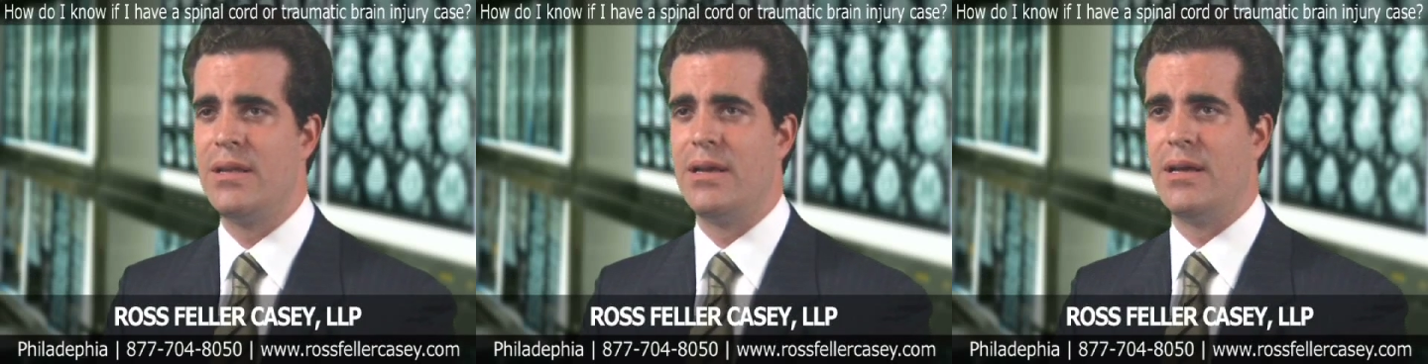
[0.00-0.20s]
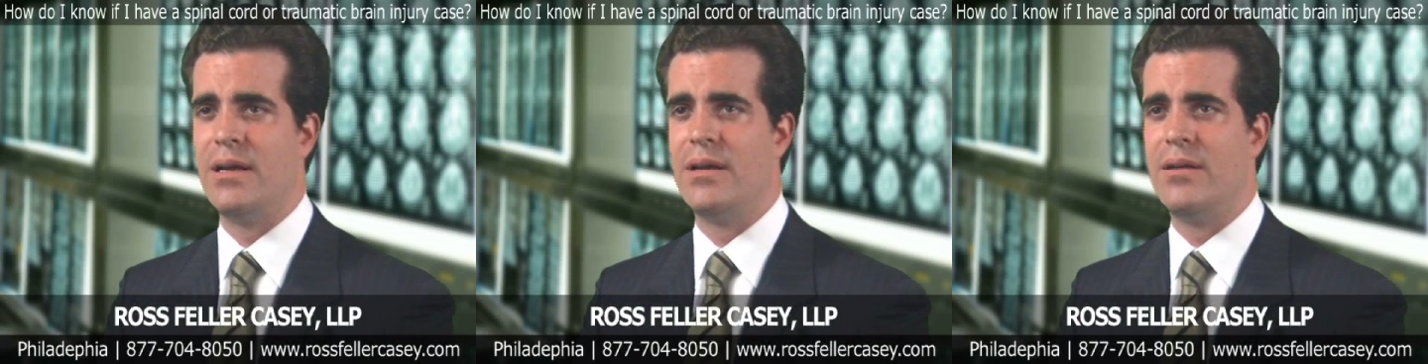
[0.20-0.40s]

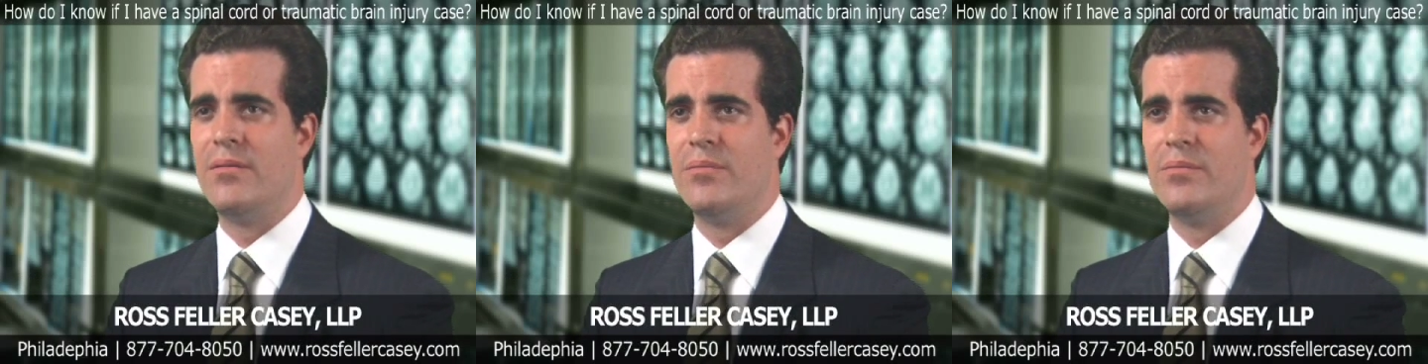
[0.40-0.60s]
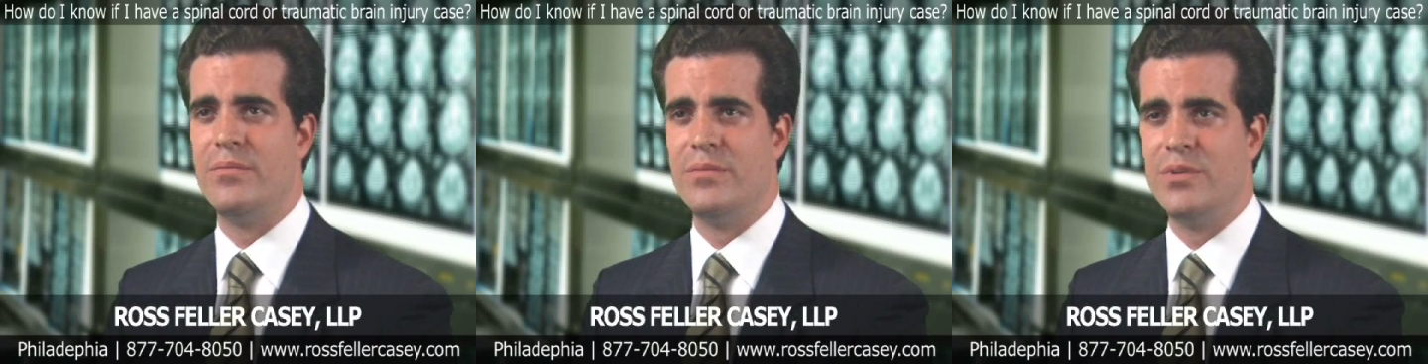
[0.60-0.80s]
uh,
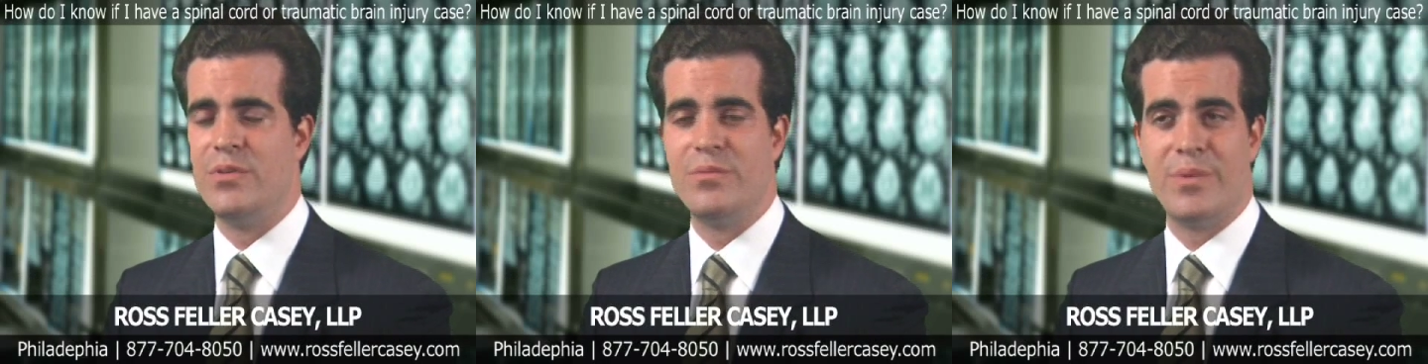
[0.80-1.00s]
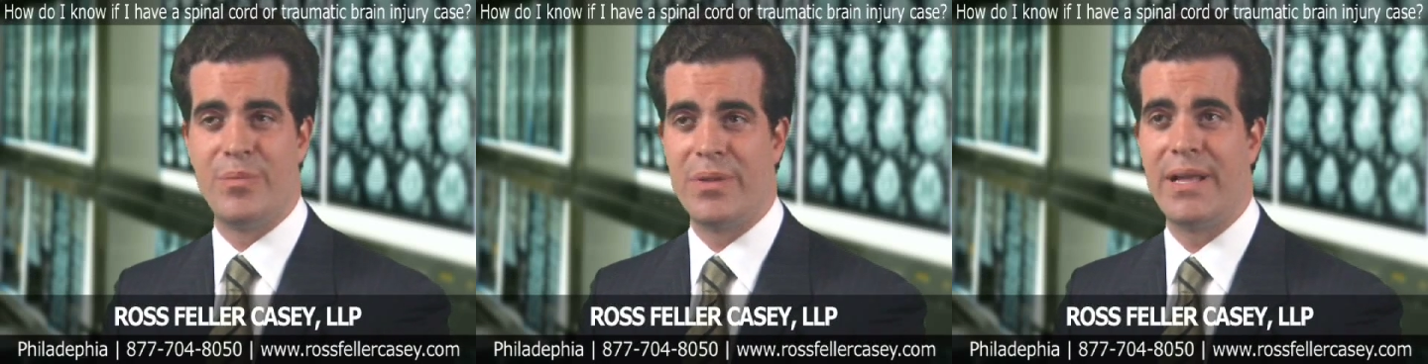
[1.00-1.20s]
you,
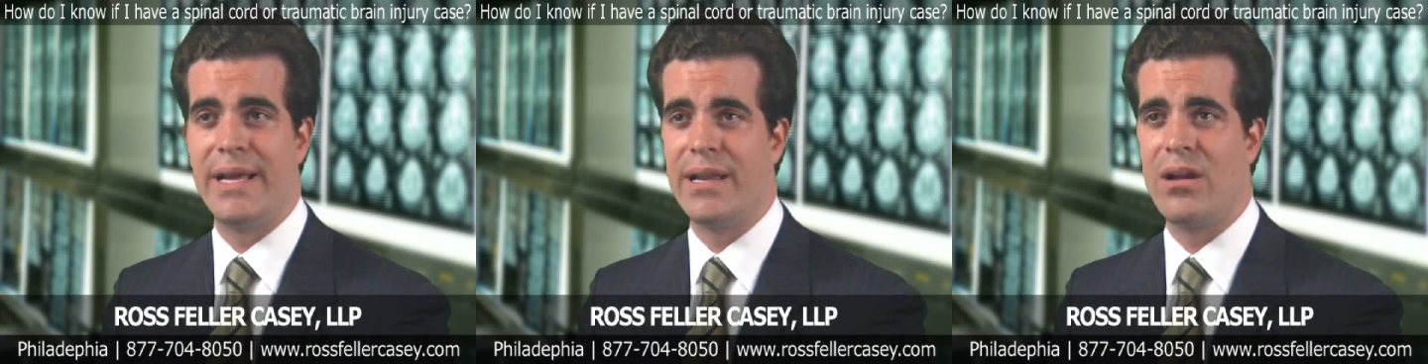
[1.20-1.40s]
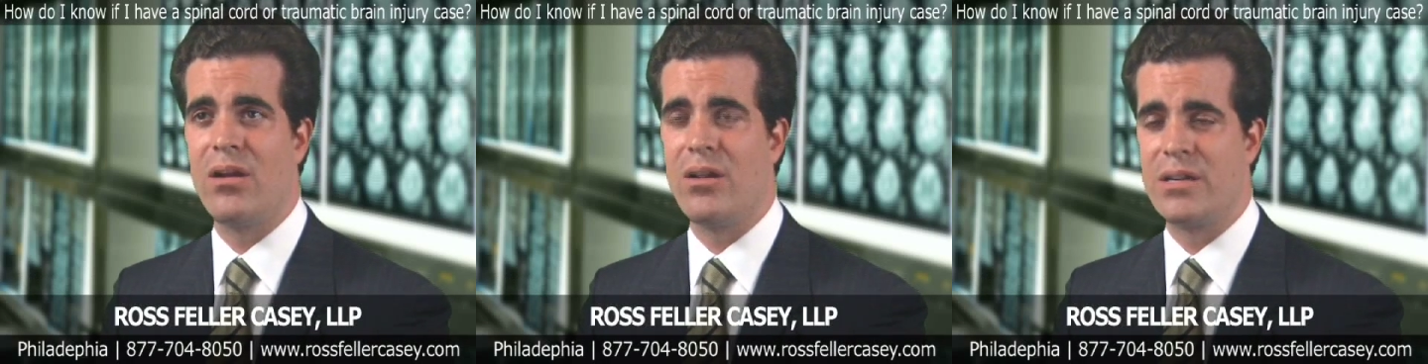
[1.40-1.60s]

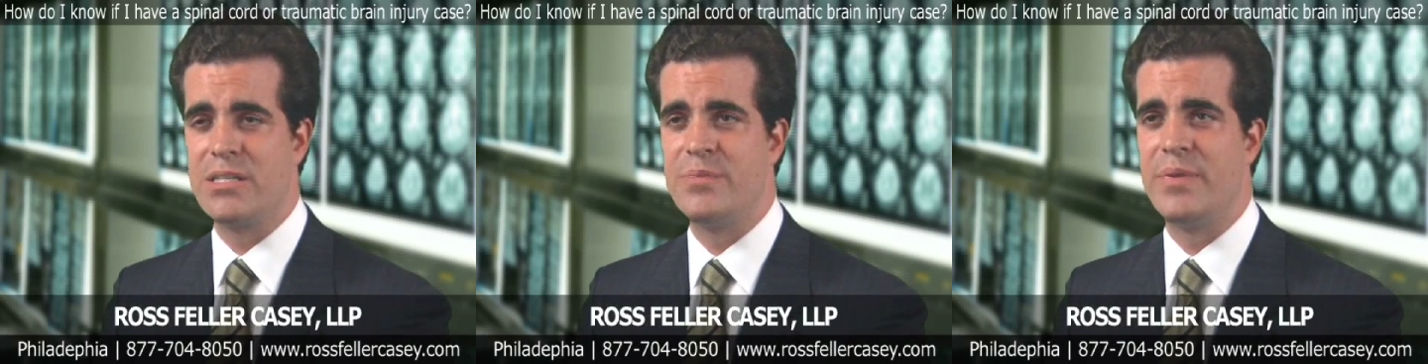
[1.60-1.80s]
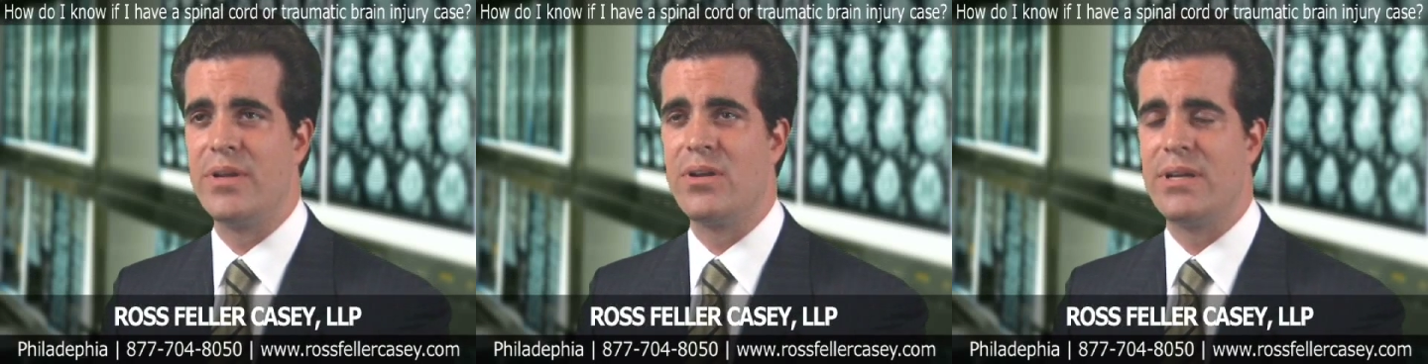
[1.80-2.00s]
applying our
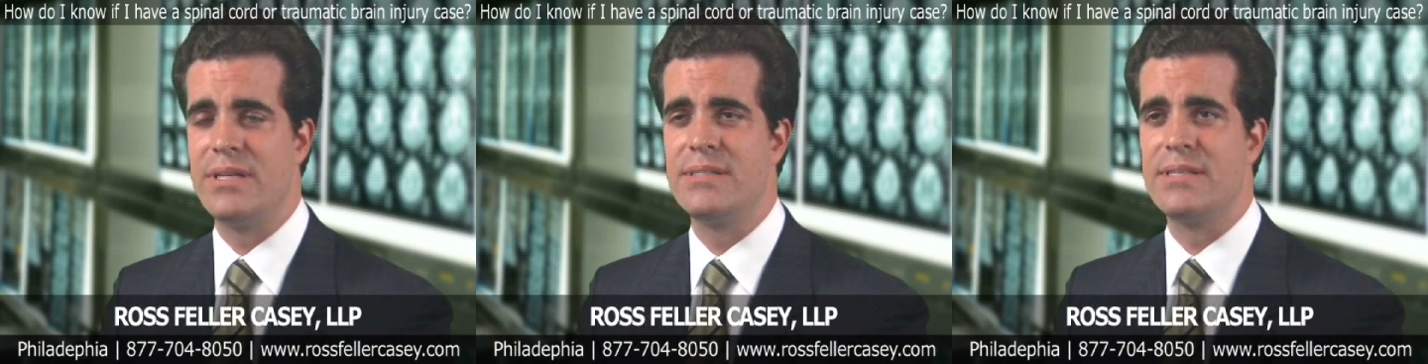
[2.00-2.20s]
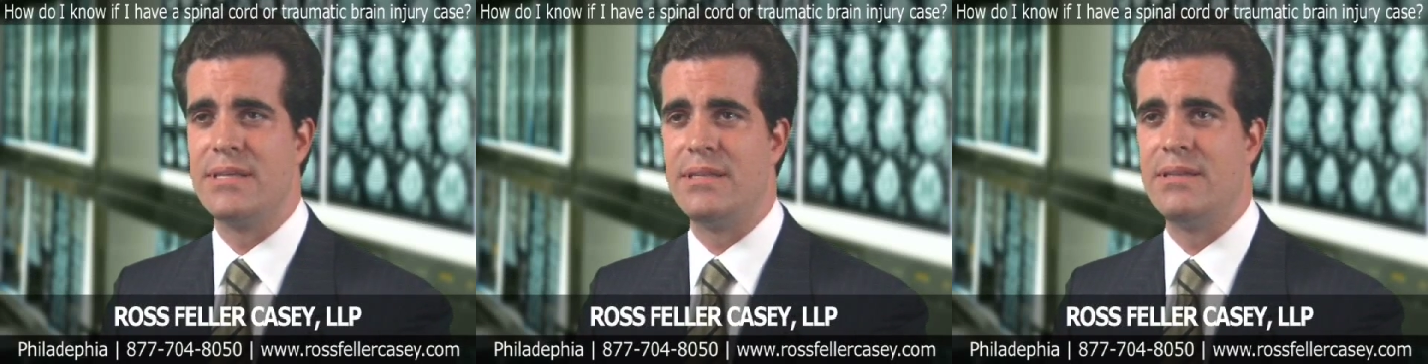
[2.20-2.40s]

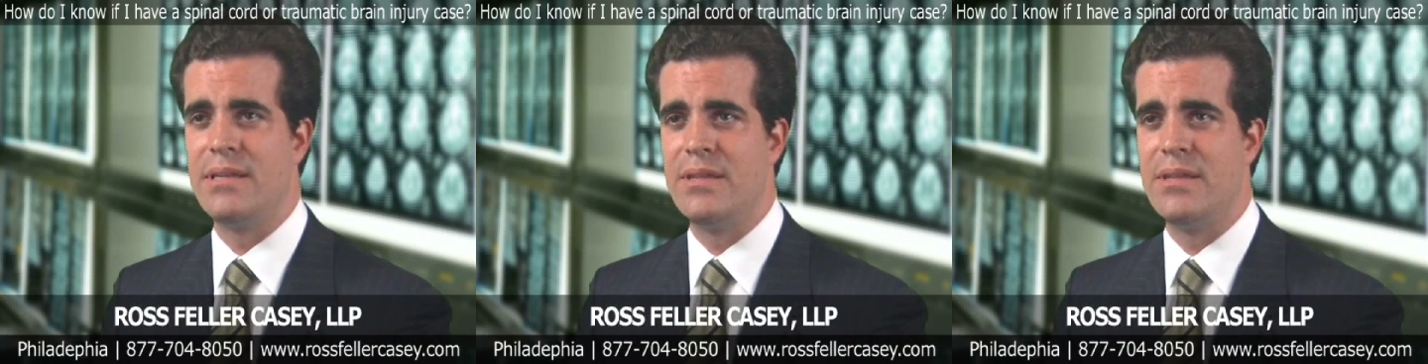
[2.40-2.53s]
experience in,